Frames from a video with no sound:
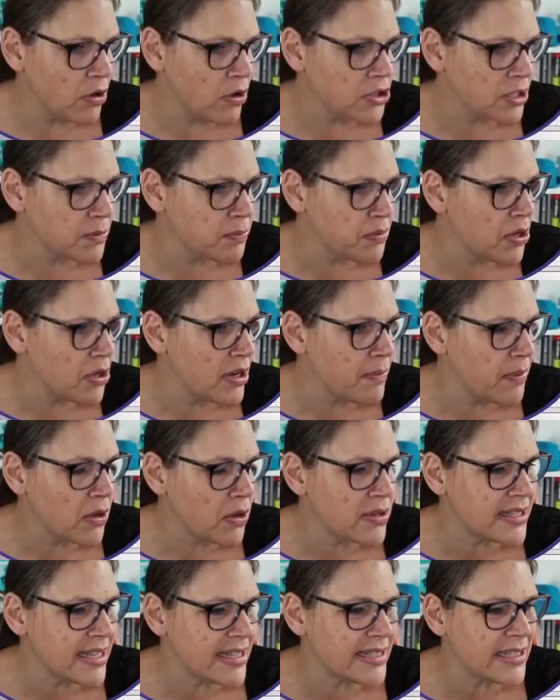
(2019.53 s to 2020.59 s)
just purely
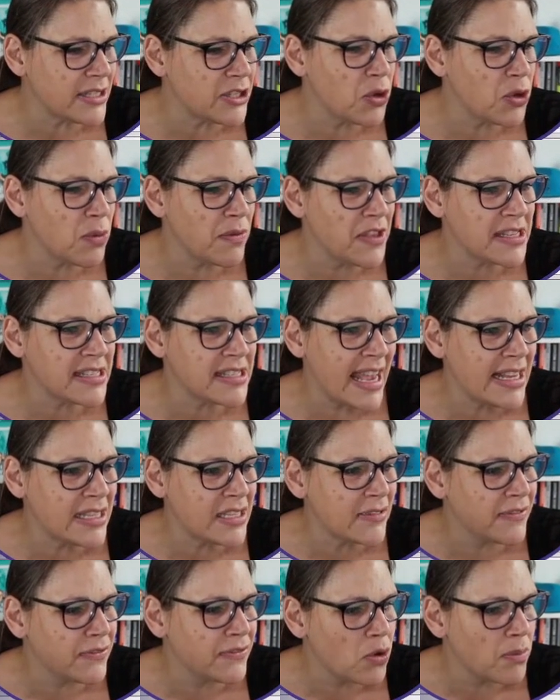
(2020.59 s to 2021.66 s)
because it's to do with the data
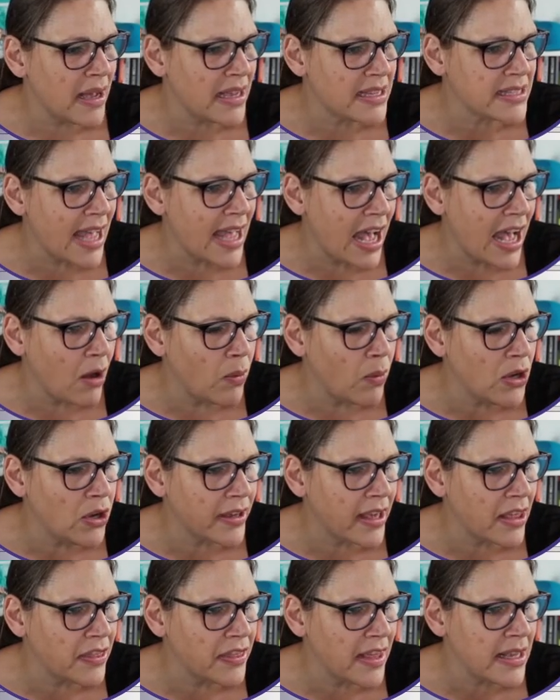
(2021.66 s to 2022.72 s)
formats, that how we're
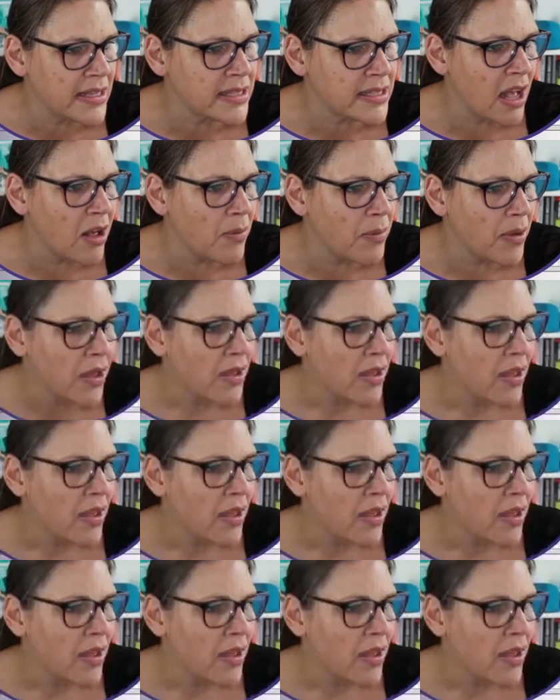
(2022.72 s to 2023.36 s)
looking things up.